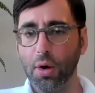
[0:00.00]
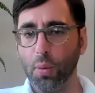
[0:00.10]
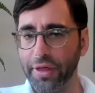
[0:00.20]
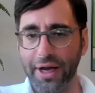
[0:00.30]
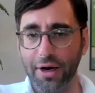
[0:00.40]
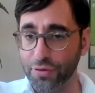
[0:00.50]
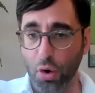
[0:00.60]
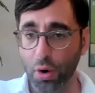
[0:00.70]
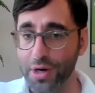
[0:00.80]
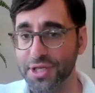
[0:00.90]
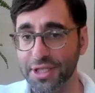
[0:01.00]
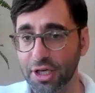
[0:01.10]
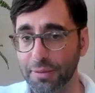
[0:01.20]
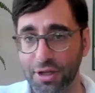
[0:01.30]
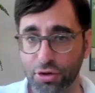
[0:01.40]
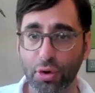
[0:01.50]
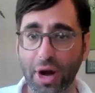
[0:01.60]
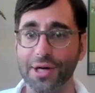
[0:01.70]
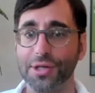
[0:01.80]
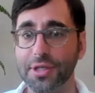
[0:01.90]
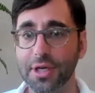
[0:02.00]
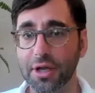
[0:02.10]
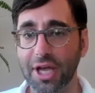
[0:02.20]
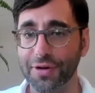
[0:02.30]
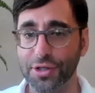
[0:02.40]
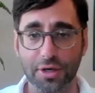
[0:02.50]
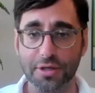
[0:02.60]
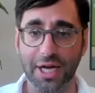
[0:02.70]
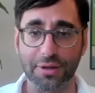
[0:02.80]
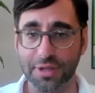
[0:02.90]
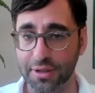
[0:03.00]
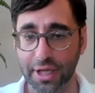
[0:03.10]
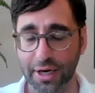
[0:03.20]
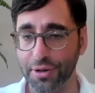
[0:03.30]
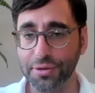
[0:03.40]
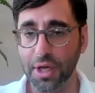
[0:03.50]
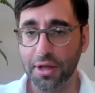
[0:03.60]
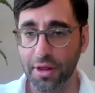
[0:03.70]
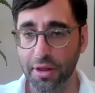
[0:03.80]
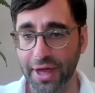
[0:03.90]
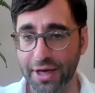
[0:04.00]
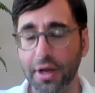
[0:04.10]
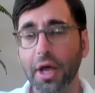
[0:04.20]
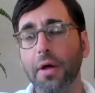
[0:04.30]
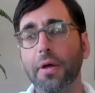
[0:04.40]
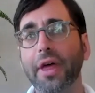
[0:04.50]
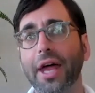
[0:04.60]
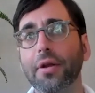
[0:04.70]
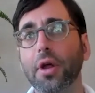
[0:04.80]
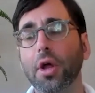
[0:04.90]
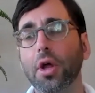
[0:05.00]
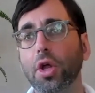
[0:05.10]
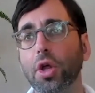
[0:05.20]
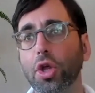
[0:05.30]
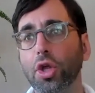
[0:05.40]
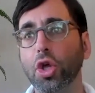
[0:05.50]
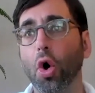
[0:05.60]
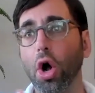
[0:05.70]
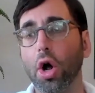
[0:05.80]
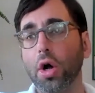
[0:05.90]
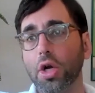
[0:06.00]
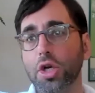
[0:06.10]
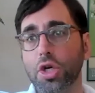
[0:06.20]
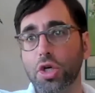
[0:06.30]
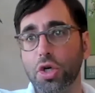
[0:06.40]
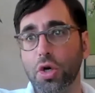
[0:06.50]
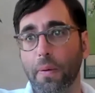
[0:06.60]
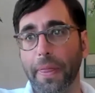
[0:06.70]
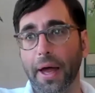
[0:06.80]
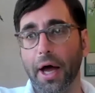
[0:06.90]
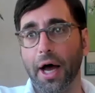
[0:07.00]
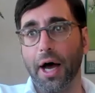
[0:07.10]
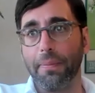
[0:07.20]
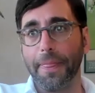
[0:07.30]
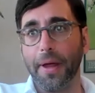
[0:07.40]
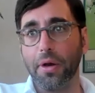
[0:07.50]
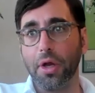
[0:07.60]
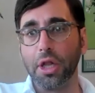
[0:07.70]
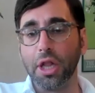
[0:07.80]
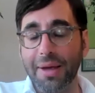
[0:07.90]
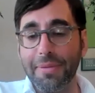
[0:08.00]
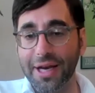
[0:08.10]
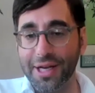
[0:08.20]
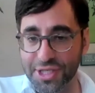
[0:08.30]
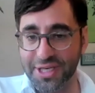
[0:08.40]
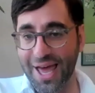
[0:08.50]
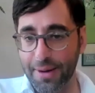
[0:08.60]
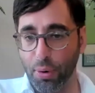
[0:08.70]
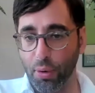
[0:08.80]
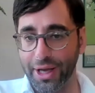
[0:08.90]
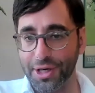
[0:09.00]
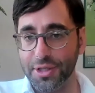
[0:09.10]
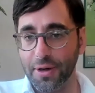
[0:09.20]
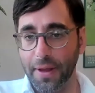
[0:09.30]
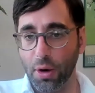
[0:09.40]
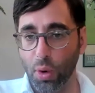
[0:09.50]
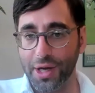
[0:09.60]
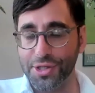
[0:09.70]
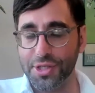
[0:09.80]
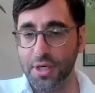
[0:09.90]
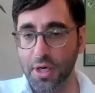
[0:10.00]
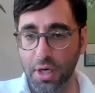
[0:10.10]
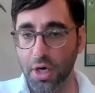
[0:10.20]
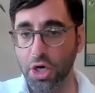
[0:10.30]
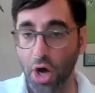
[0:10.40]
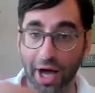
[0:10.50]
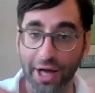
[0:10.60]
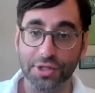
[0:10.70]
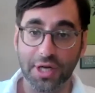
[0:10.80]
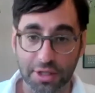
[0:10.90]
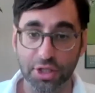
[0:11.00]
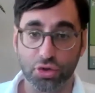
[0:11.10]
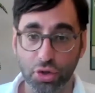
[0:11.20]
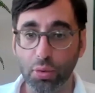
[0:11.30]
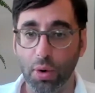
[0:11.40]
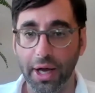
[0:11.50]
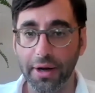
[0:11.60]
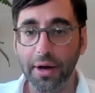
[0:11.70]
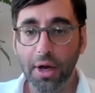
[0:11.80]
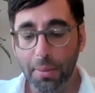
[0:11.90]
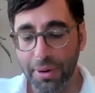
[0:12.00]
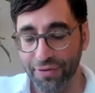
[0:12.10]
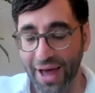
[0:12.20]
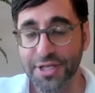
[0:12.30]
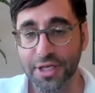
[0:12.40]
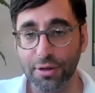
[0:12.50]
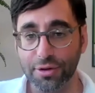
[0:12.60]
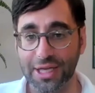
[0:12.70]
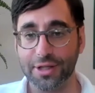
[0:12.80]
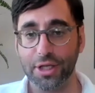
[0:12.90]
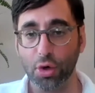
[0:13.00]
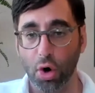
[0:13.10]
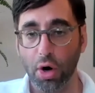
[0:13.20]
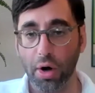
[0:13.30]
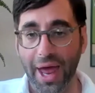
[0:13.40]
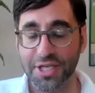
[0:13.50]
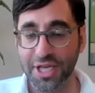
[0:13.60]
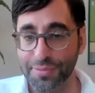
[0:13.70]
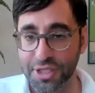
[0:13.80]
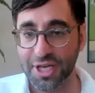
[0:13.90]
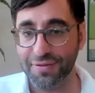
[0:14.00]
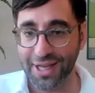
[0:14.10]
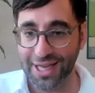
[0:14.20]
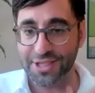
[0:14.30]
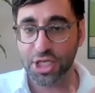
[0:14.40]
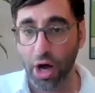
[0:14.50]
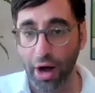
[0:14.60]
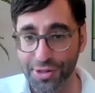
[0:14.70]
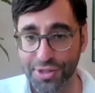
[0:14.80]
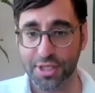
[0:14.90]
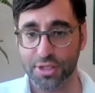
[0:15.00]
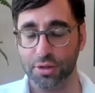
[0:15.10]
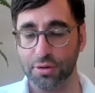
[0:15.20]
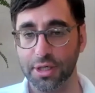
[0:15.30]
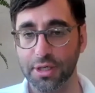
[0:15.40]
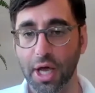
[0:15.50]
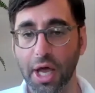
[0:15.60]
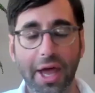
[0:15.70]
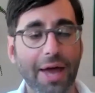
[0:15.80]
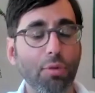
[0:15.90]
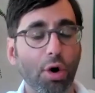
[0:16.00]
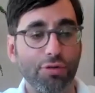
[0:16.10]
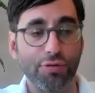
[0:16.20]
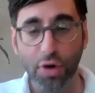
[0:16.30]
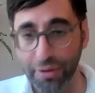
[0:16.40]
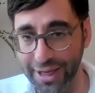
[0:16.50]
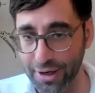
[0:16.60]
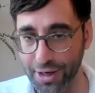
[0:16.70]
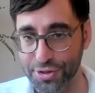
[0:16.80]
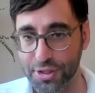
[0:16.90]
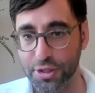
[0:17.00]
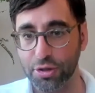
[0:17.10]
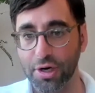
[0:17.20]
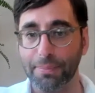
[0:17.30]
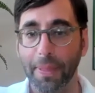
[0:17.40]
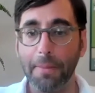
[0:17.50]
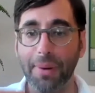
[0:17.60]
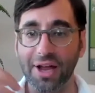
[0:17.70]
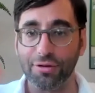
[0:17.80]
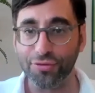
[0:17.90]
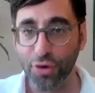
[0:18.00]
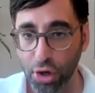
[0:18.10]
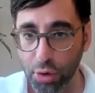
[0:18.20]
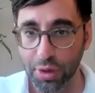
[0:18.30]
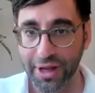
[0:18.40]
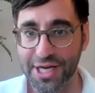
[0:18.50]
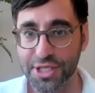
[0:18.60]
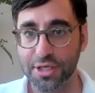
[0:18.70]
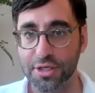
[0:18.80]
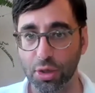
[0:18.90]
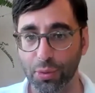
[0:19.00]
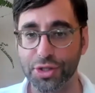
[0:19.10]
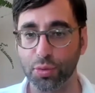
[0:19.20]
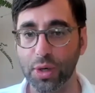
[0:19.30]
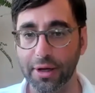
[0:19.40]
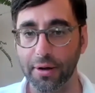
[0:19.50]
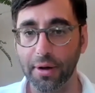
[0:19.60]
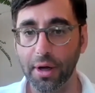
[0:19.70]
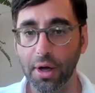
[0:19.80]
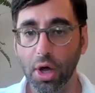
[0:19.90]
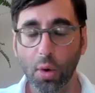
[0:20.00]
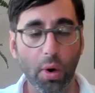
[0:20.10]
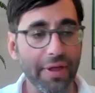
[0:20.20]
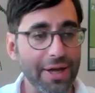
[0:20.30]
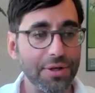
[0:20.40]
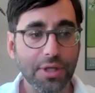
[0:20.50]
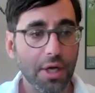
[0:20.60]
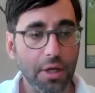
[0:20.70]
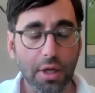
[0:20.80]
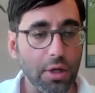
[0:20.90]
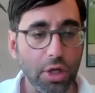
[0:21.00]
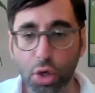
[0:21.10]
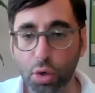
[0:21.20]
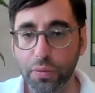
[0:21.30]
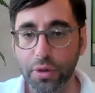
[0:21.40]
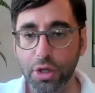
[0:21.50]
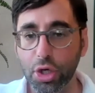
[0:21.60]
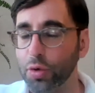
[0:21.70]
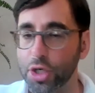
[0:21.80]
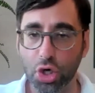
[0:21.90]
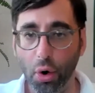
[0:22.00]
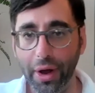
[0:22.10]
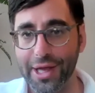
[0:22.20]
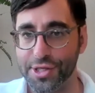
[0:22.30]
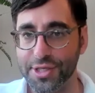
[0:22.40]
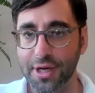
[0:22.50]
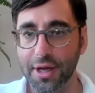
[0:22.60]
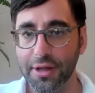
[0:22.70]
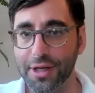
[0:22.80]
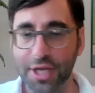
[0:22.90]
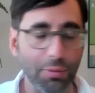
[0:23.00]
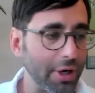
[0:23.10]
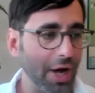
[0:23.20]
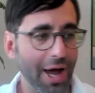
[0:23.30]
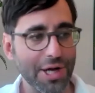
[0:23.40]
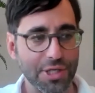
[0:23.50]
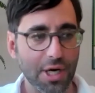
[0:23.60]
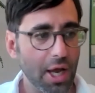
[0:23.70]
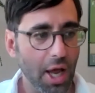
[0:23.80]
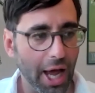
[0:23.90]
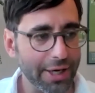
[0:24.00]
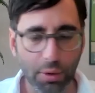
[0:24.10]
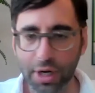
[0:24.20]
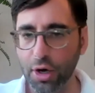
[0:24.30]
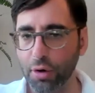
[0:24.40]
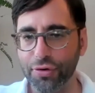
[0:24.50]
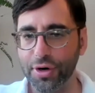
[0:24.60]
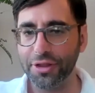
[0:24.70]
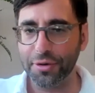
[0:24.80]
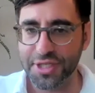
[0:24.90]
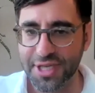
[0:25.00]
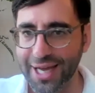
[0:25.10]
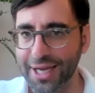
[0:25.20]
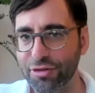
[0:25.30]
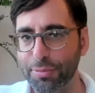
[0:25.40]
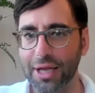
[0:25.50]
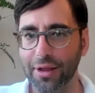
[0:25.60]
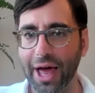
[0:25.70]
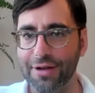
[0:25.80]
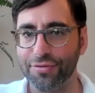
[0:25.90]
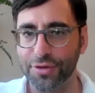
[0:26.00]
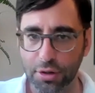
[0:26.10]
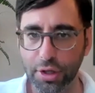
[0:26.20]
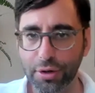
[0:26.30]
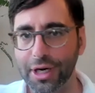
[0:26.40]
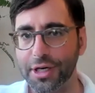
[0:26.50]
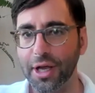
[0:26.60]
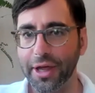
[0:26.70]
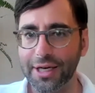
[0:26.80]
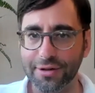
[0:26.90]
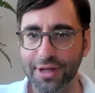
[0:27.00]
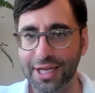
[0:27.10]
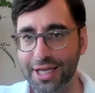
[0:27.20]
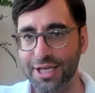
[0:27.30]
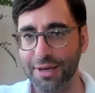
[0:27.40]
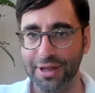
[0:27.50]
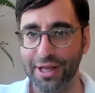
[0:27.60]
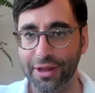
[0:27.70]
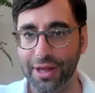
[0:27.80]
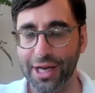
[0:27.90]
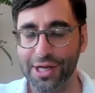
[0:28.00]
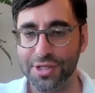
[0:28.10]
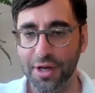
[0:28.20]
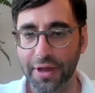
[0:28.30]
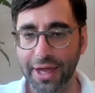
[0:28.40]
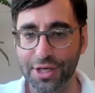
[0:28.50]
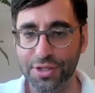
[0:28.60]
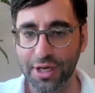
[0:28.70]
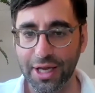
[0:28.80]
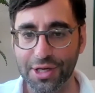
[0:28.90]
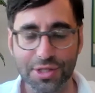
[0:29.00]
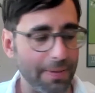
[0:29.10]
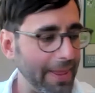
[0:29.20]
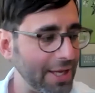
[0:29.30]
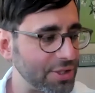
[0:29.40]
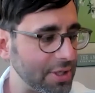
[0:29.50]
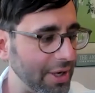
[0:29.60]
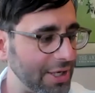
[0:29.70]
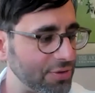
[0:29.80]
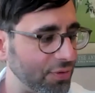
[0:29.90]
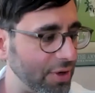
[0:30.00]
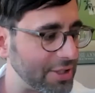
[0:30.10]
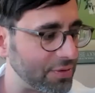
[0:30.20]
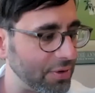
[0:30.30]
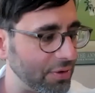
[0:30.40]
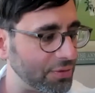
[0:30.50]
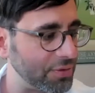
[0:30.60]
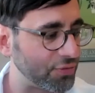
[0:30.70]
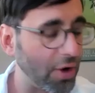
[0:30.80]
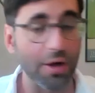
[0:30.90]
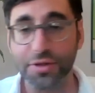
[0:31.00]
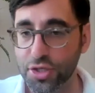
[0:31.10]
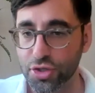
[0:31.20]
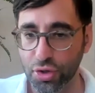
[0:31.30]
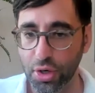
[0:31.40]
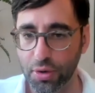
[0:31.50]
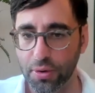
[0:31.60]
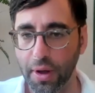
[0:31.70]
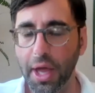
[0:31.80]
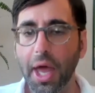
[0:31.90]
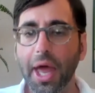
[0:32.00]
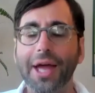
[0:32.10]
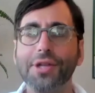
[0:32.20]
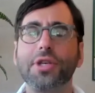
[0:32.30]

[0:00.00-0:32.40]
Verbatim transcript: well then of course that's going to be threatened if it turns out that you know that that your uh, limited standpoint was mm. not the true one. But if actually you think that your subjectivity is constituted and more fully constituted by a fuller relation to what's real, well then you you rejoice. You say, well, gosh, I don't want to go for another second of my life deluded into thinking something that, that is is is is is is false is true. And